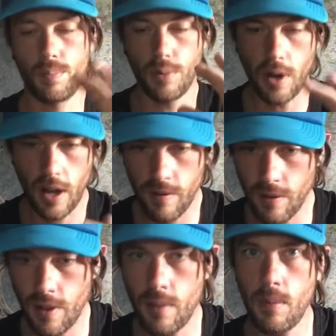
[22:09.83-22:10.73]
brought
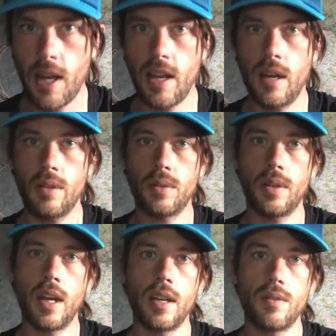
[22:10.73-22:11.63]
everything back down to
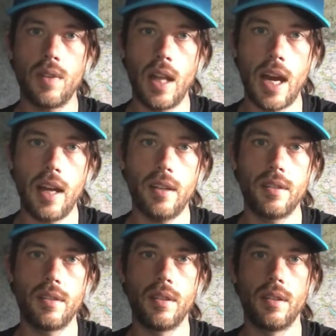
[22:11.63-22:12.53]
a nice
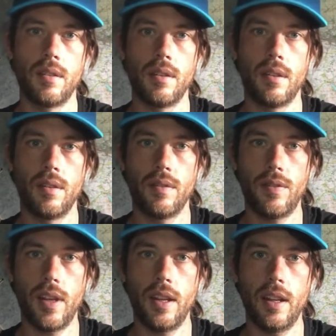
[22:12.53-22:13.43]
relaxed
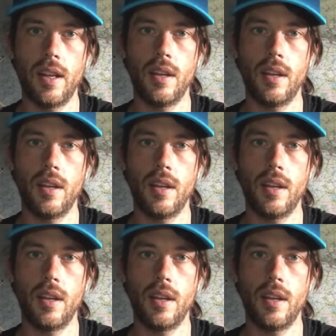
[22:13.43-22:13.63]
feeling.